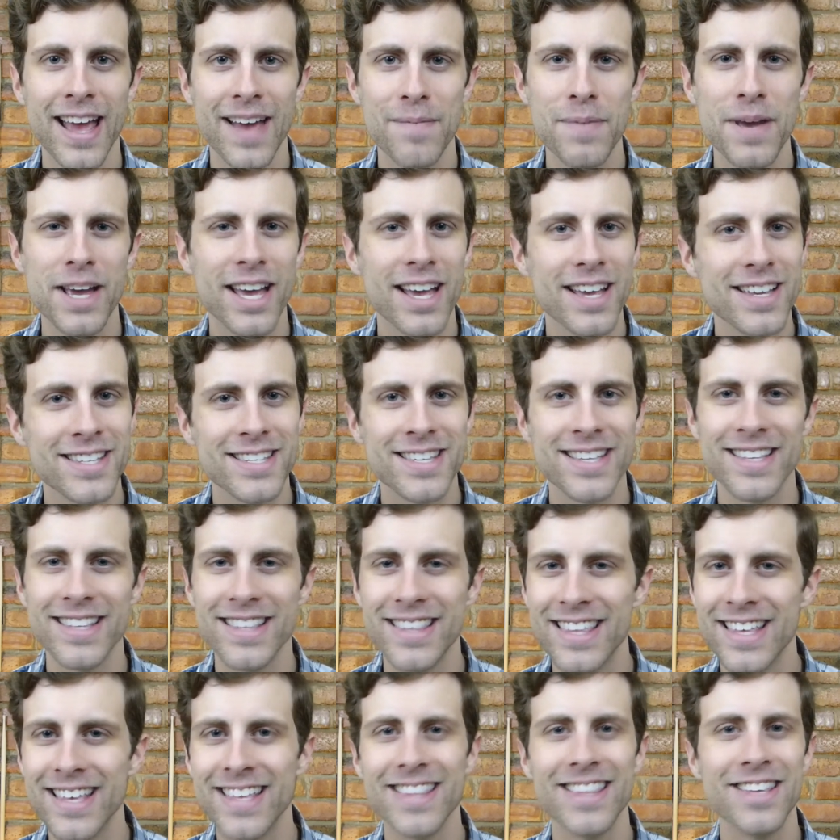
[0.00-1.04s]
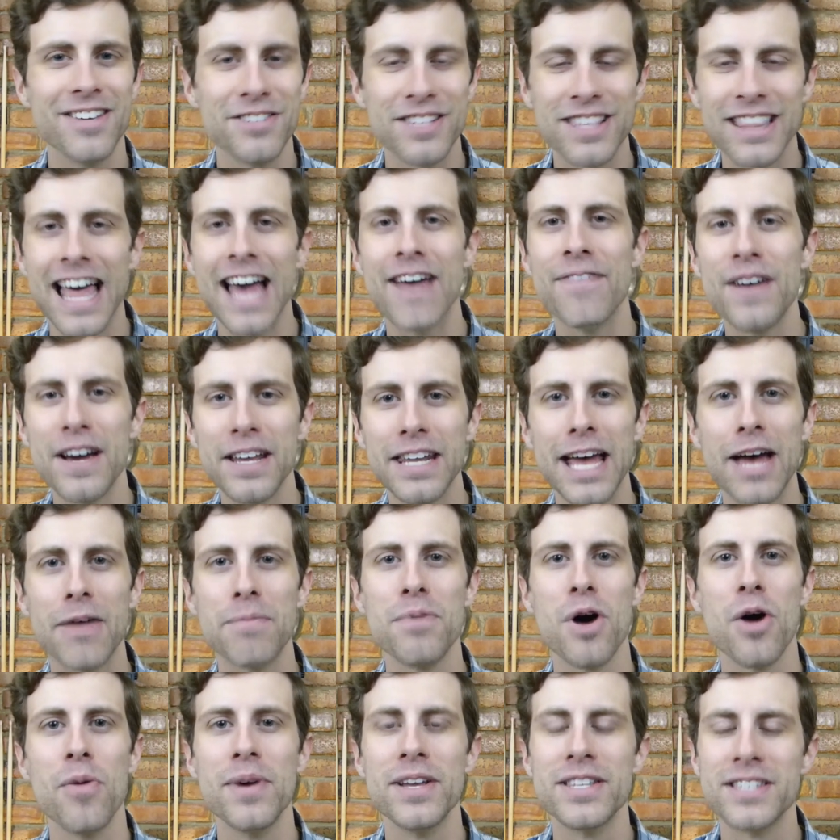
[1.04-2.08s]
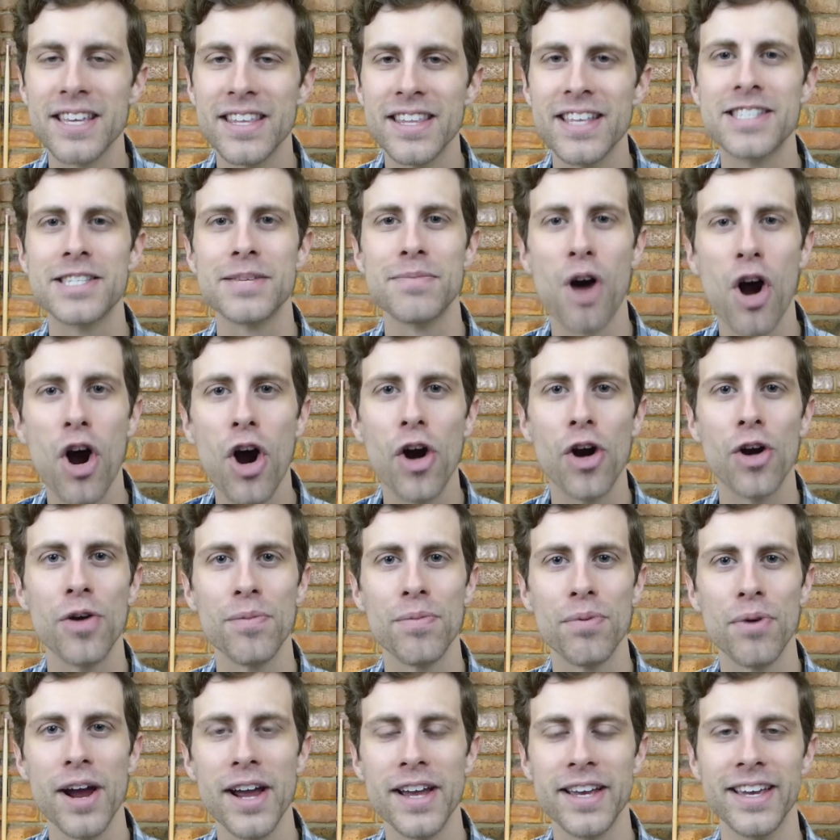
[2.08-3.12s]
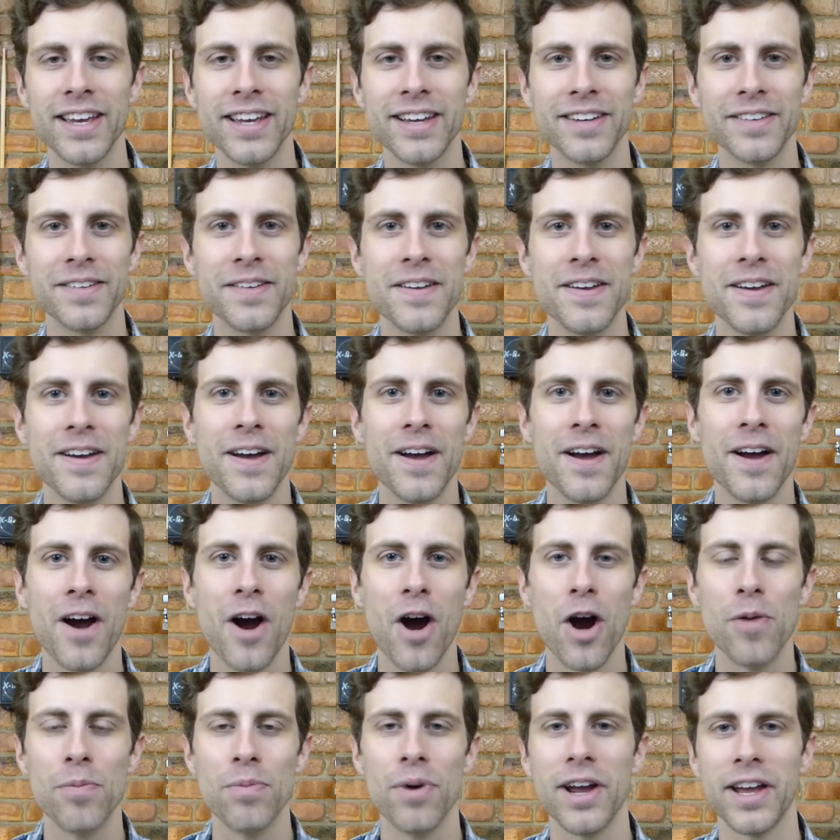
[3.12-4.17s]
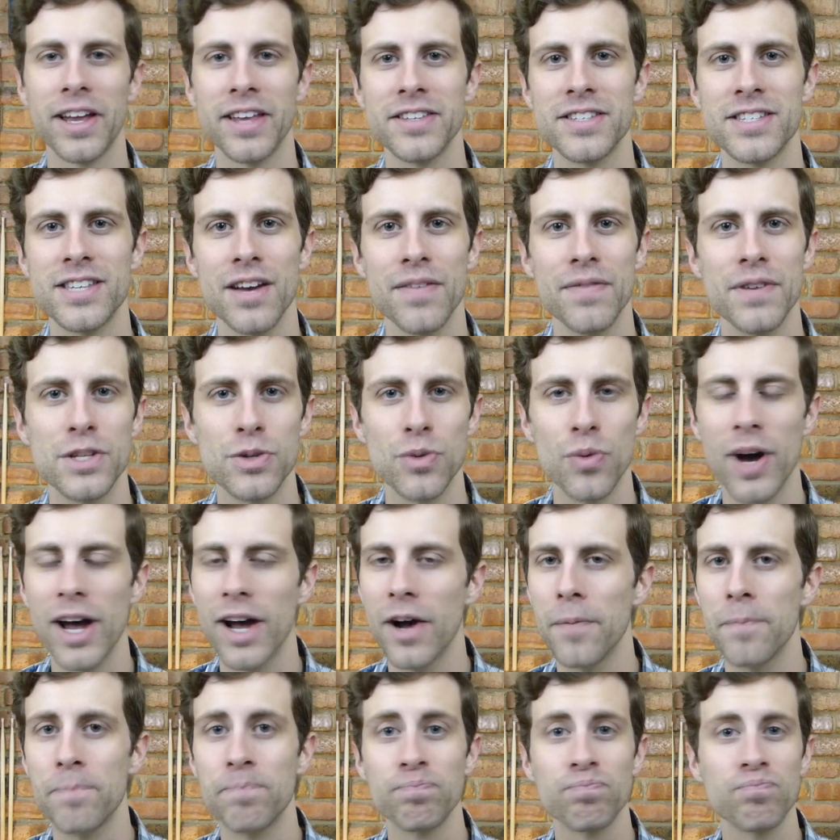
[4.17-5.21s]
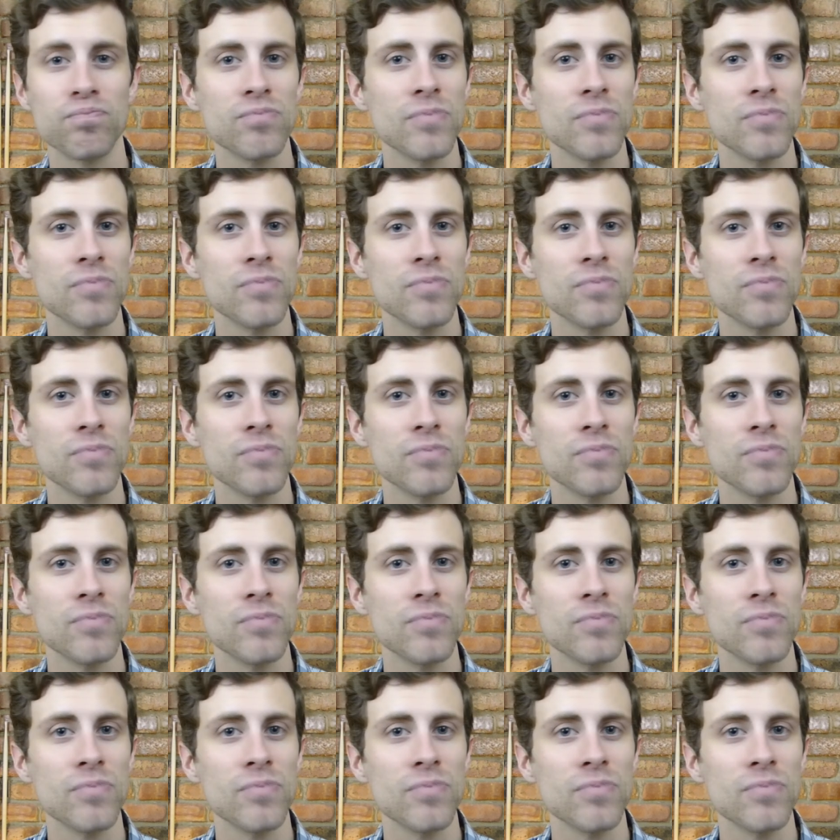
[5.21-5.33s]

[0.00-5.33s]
Because there's laugh-out-loud moments and then some heartbreaking stuff as well.